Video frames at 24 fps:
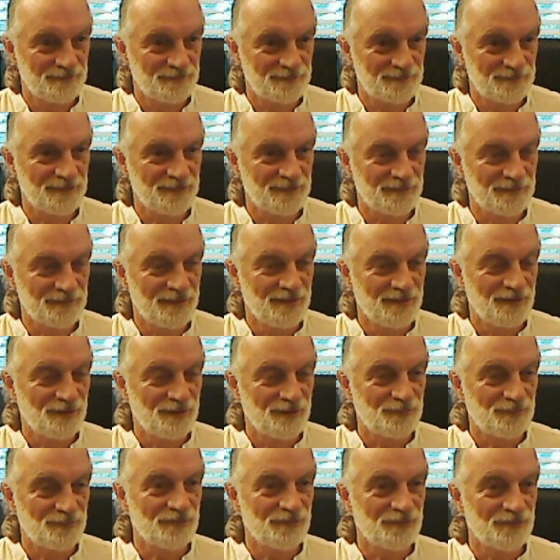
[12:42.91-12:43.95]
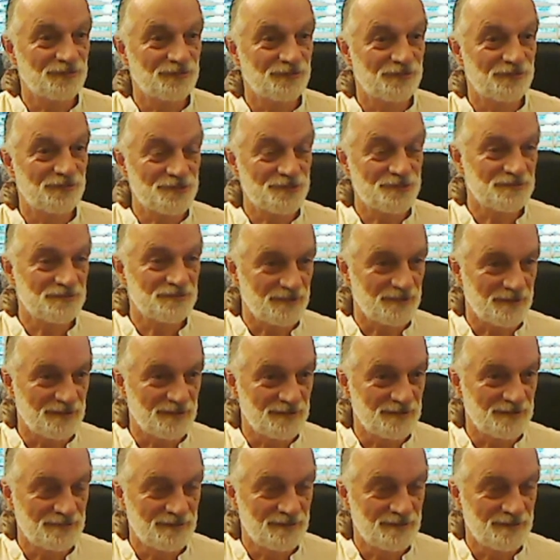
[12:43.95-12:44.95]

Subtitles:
Right. Well, first of all,